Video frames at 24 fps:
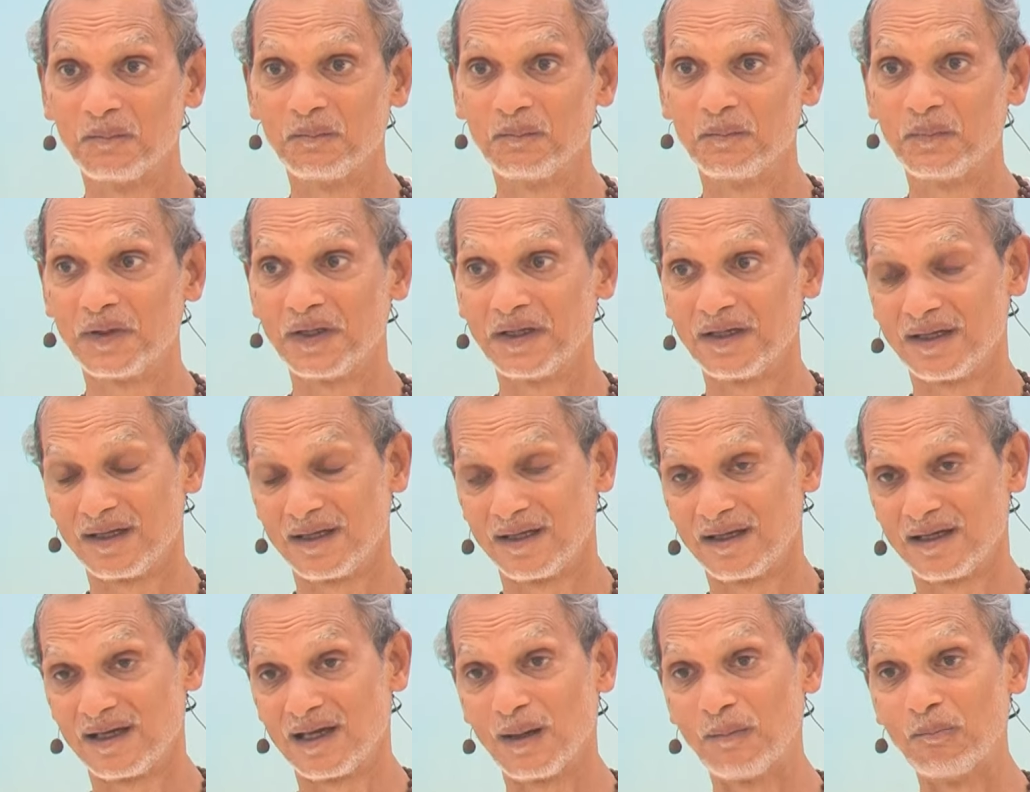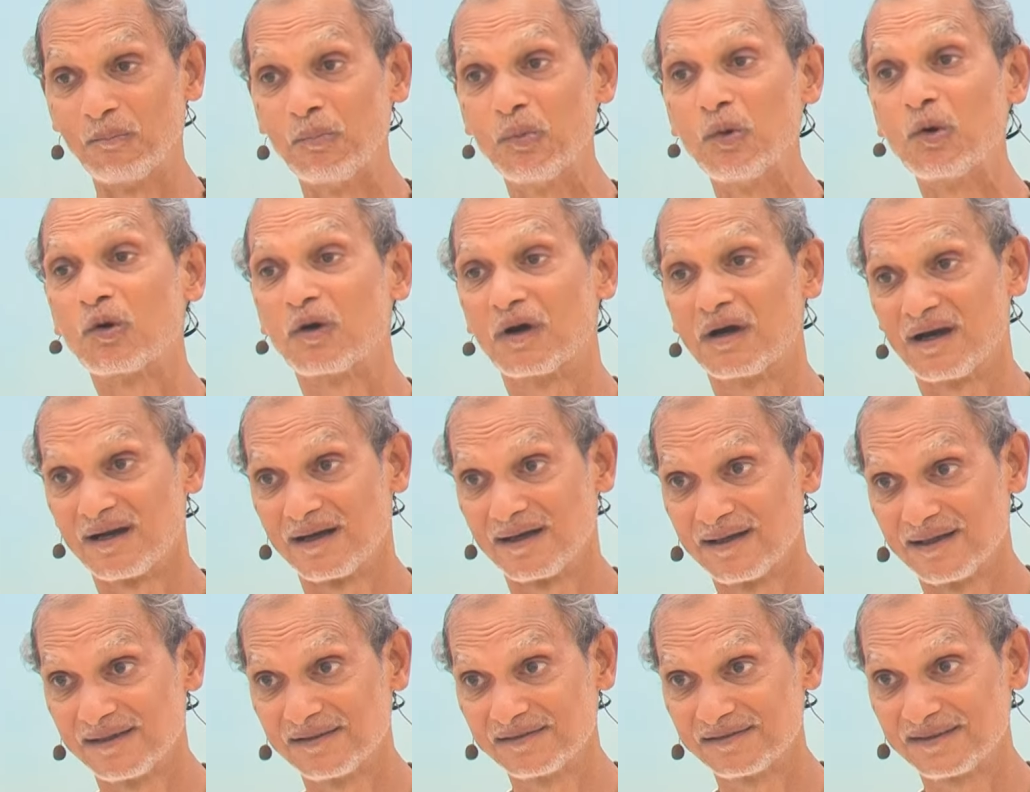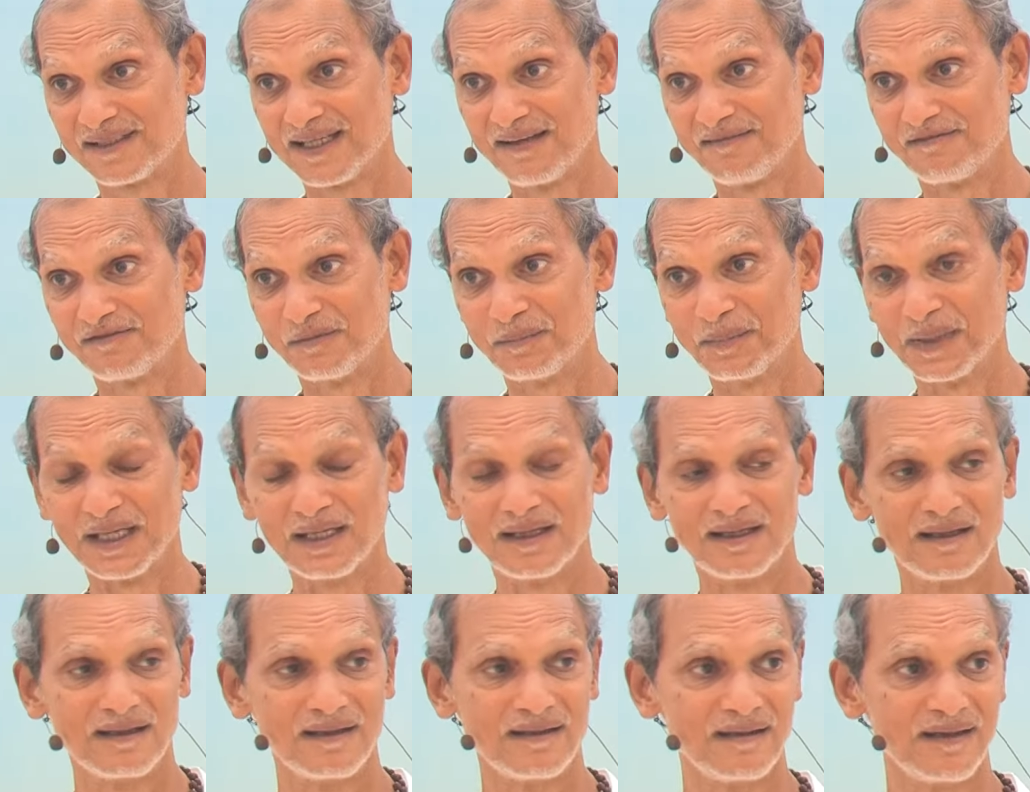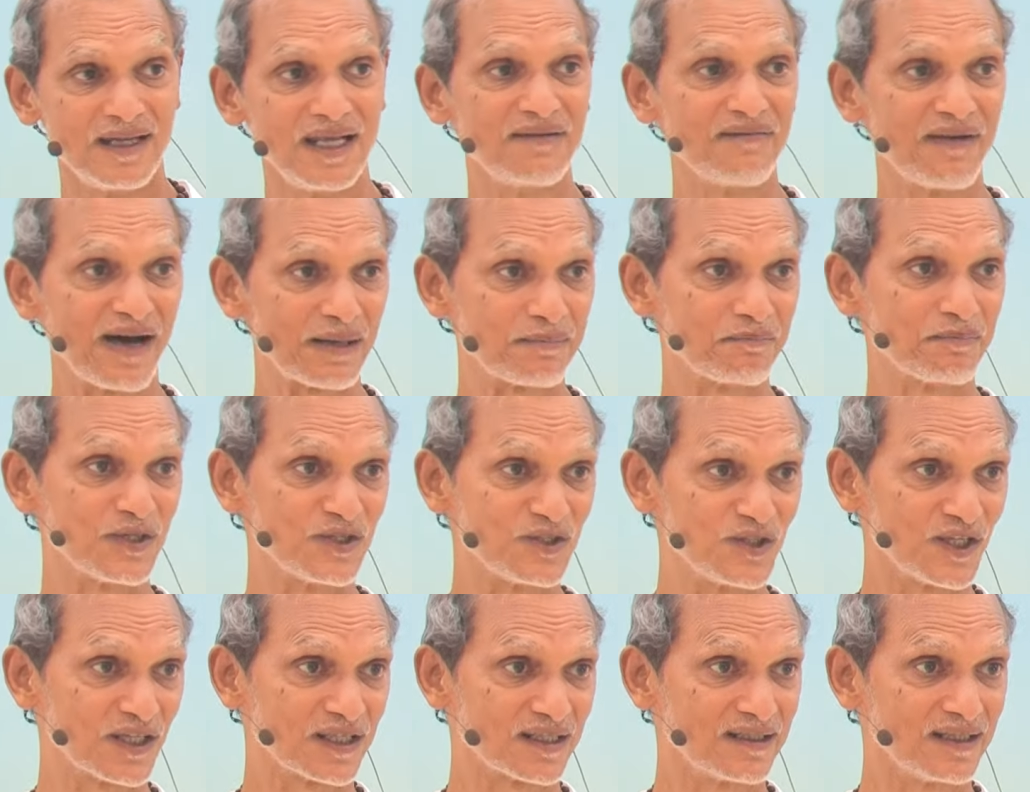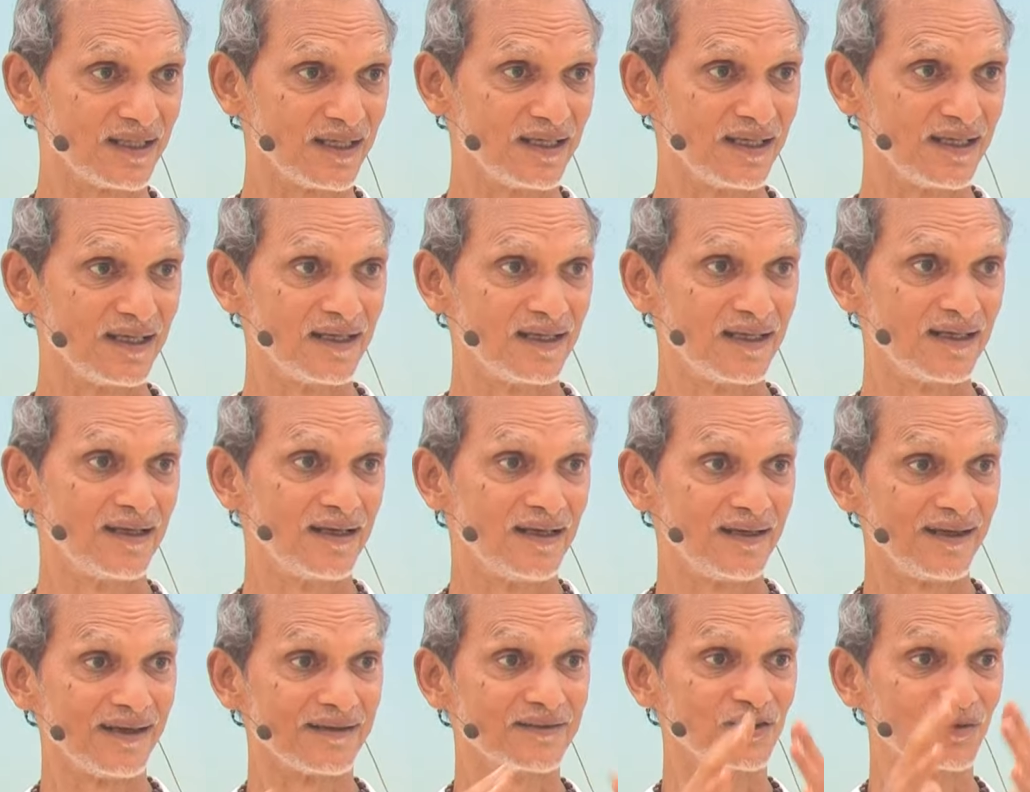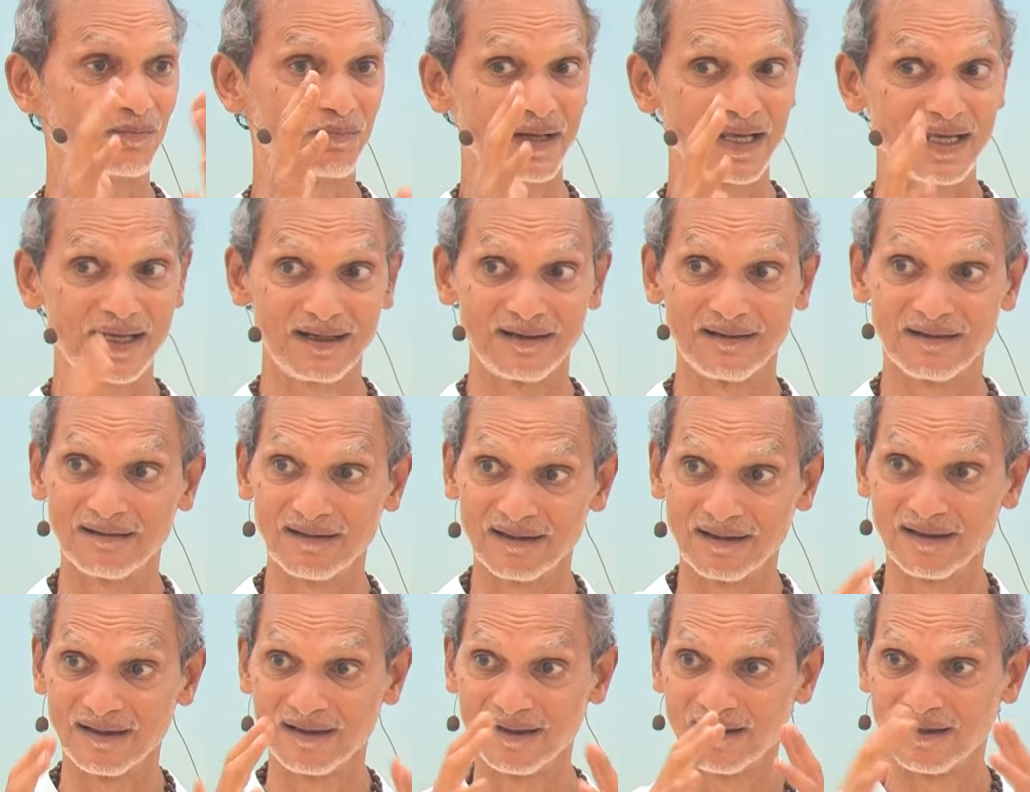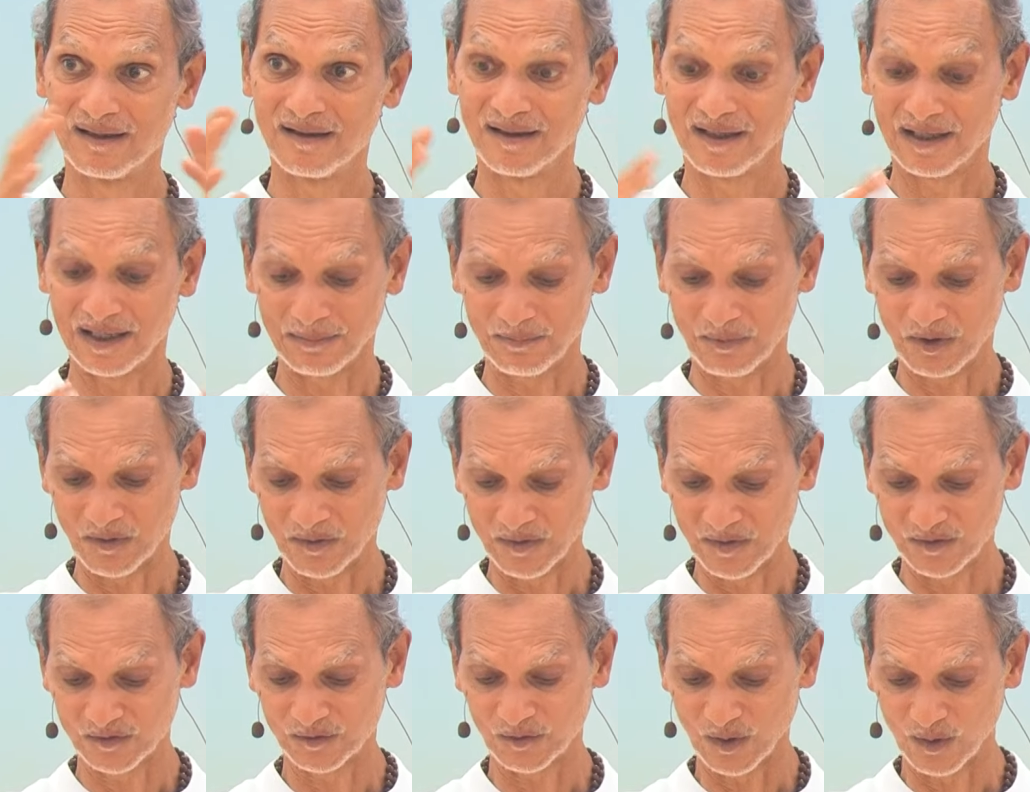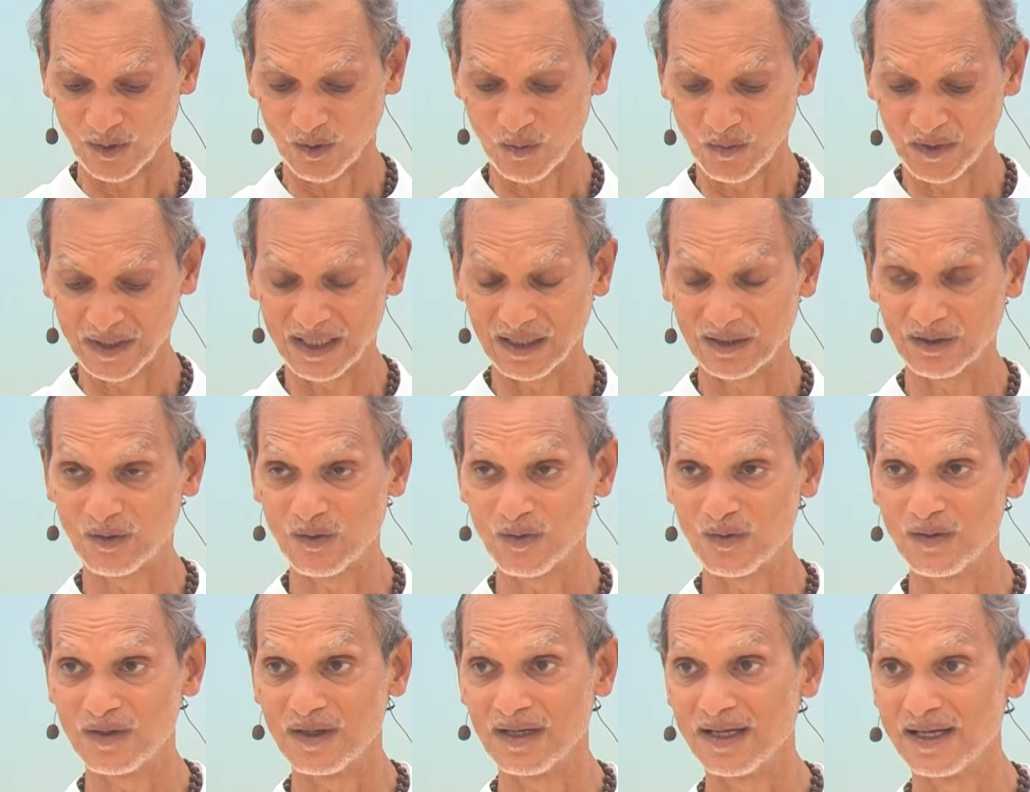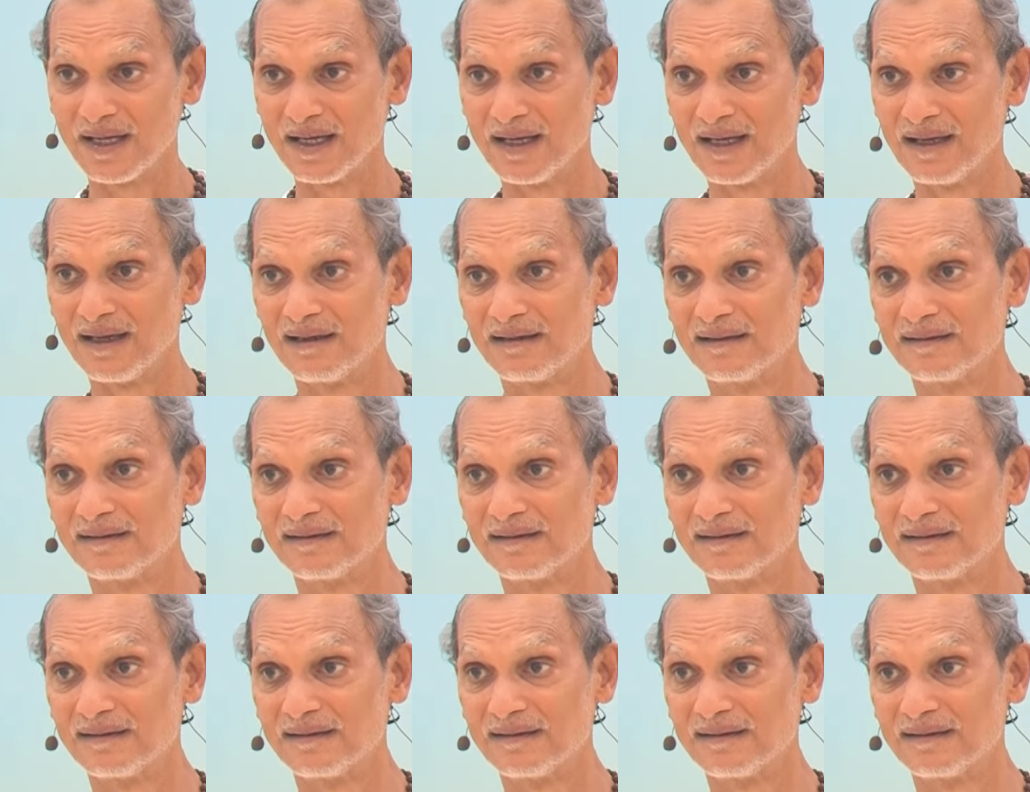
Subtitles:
But a book saved me, Devatma Shakti. It explained about this awakened Kundalini.